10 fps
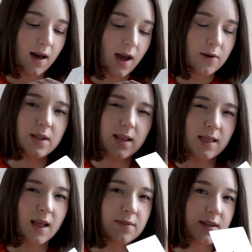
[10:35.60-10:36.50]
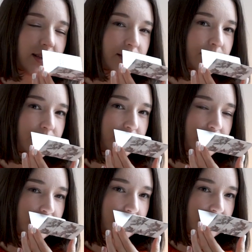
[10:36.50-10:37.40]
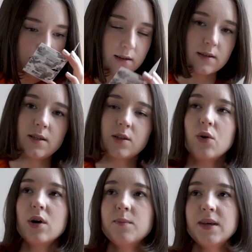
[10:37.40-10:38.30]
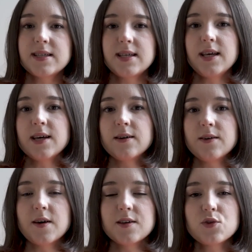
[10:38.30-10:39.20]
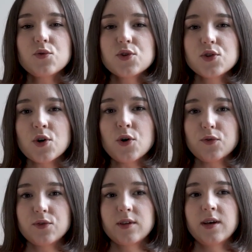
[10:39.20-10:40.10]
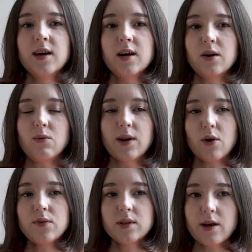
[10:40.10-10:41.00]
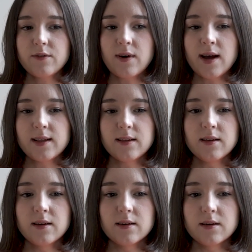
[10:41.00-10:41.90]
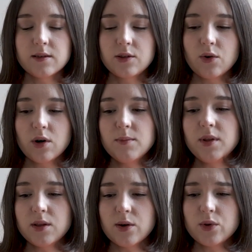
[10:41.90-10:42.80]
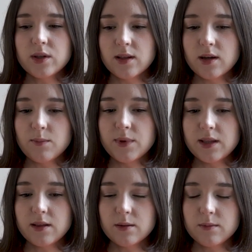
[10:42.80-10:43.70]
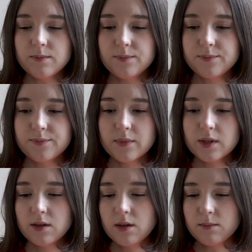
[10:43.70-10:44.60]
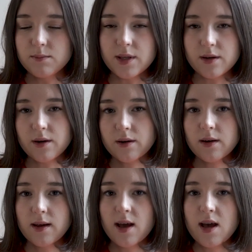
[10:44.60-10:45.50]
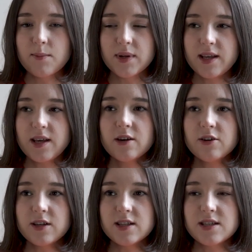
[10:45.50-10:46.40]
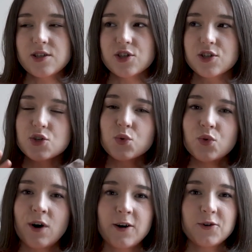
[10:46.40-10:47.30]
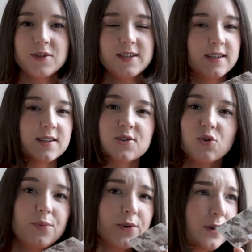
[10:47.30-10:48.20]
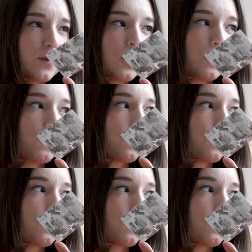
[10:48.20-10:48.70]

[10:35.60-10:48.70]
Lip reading: I really love it. The tonka beans here, they're so soft. Quite often I find the tonka bean note a little bit bitter, but here it's just so rounded and so beautiful.